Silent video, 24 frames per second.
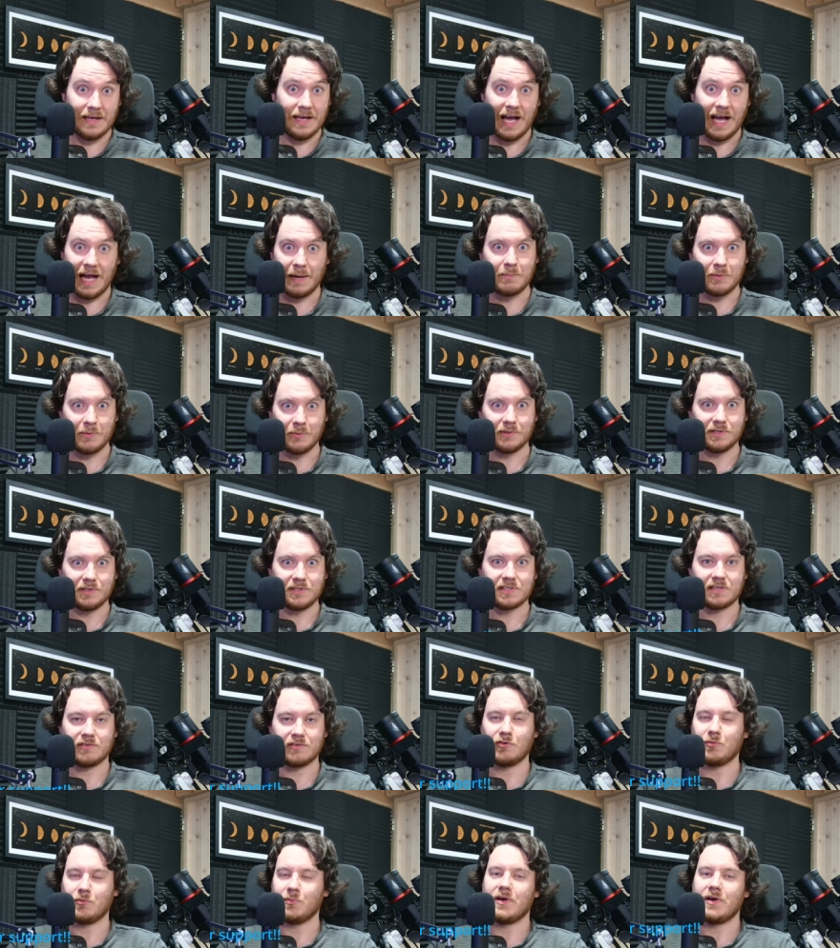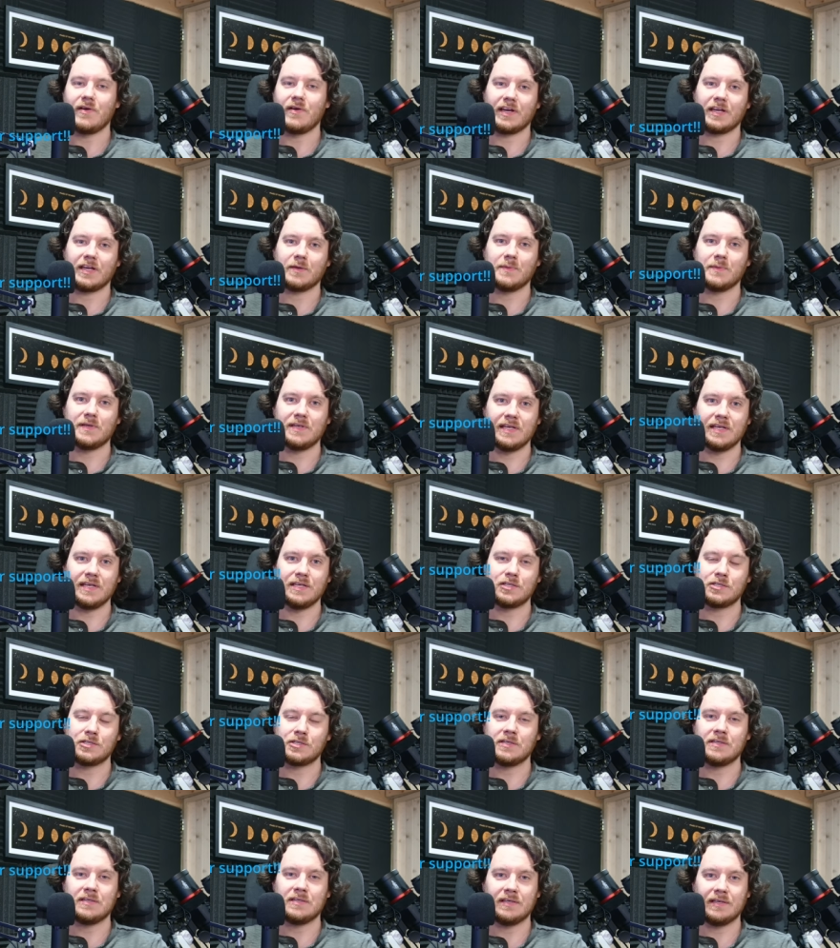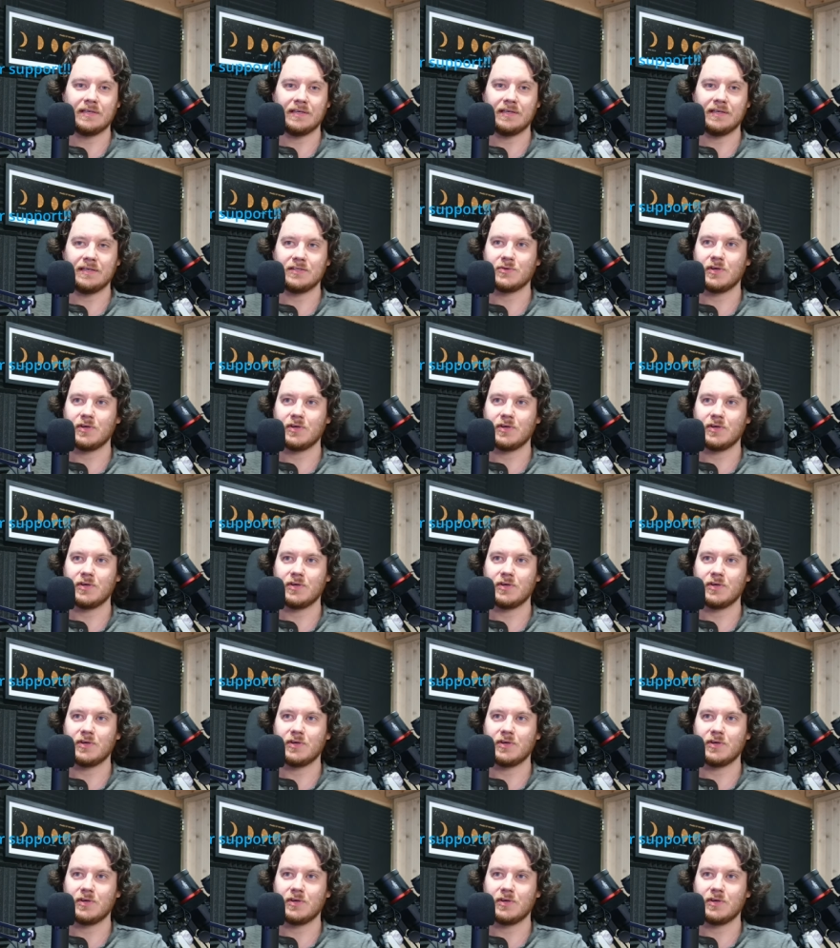I'd be willing to give it my recommendation uh,